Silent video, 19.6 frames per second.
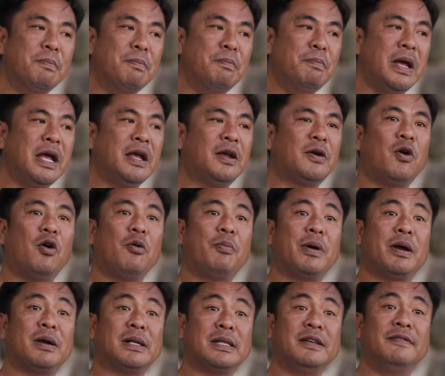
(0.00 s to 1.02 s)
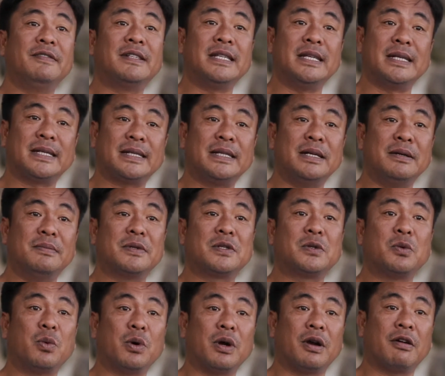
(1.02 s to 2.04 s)
make cooperative
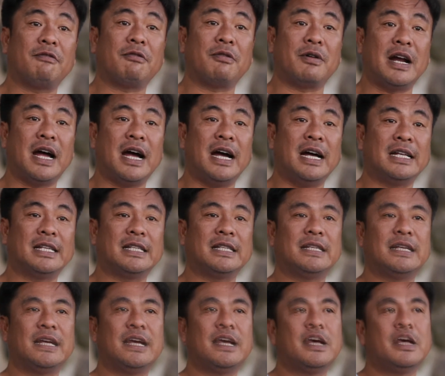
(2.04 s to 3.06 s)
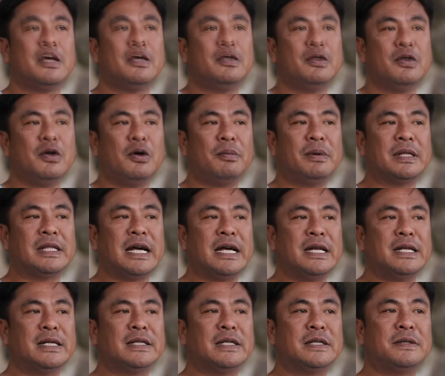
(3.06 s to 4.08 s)
systems work for us. You know,
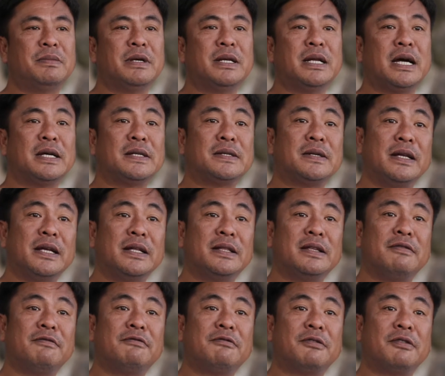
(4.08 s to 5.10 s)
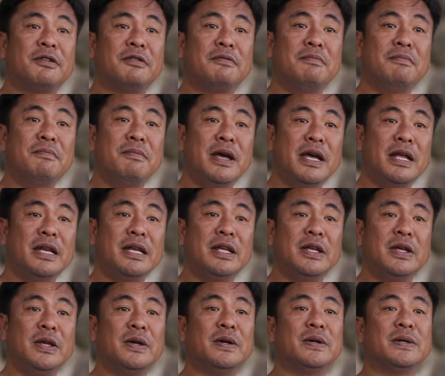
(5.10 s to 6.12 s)
Batanes has been isolated for
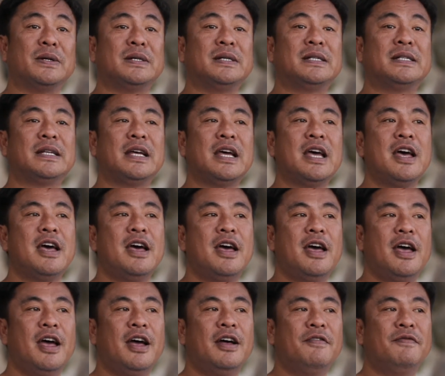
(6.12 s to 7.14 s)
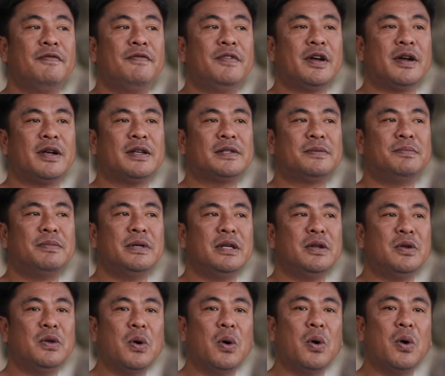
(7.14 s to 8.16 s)
many years, and there has
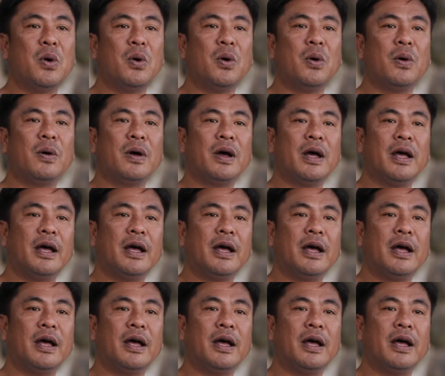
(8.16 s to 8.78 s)
been no